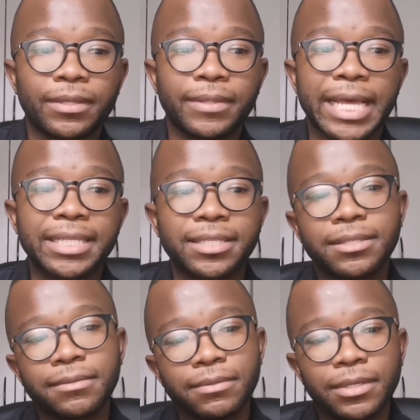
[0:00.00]

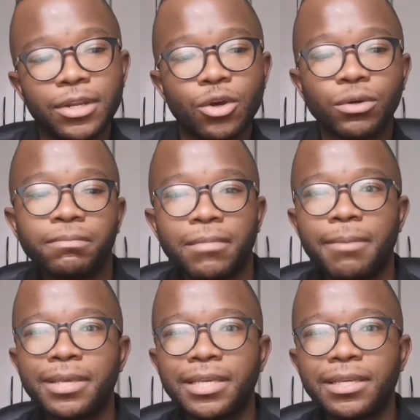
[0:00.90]
that's, you know,
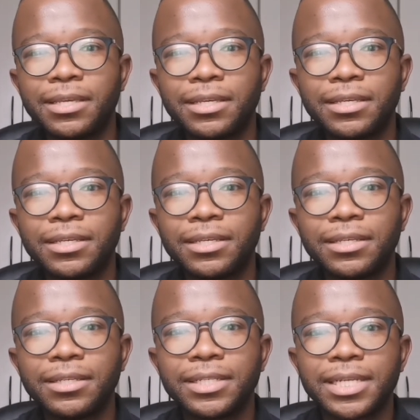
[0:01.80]

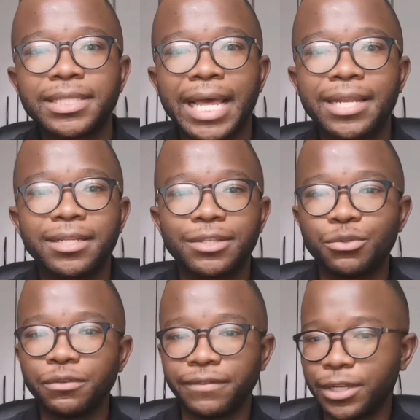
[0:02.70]
maybe just under
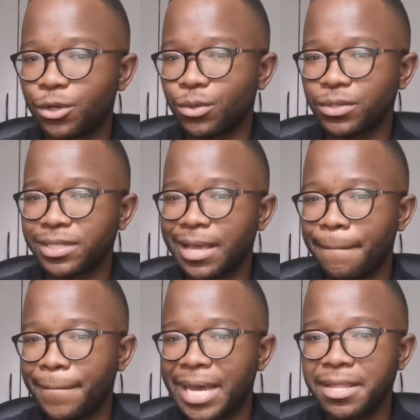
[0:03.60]
2 videos
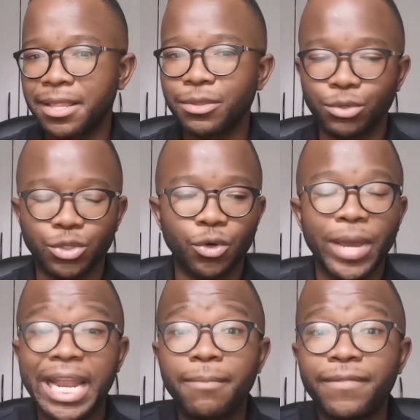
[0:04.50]
a month or
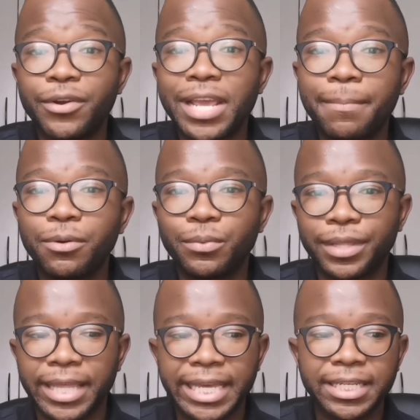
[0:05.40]
so, and I'm very happy
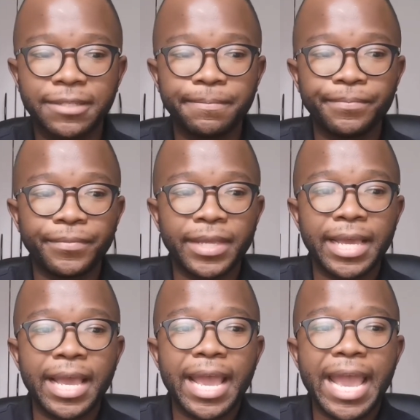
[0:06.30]
with that.
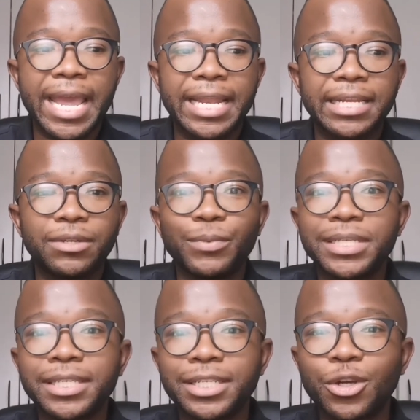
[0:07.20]
And
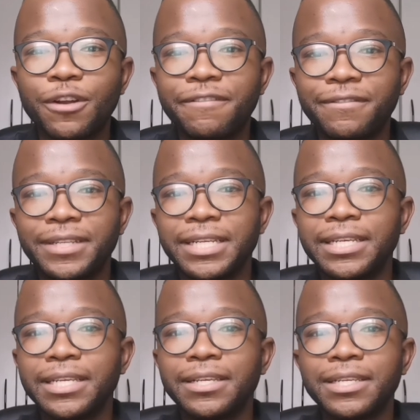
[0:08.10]
we're sitting on
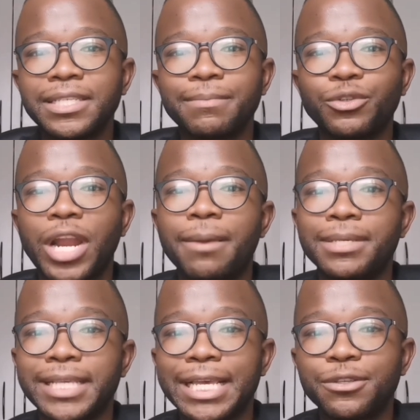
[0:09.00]
50
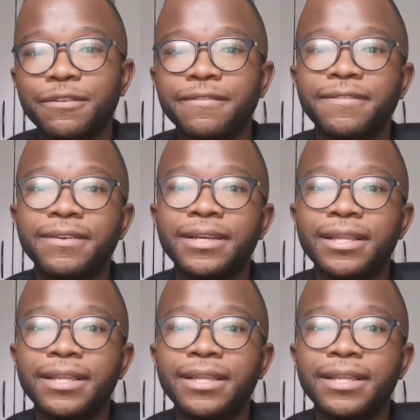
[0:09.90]
subscribers as of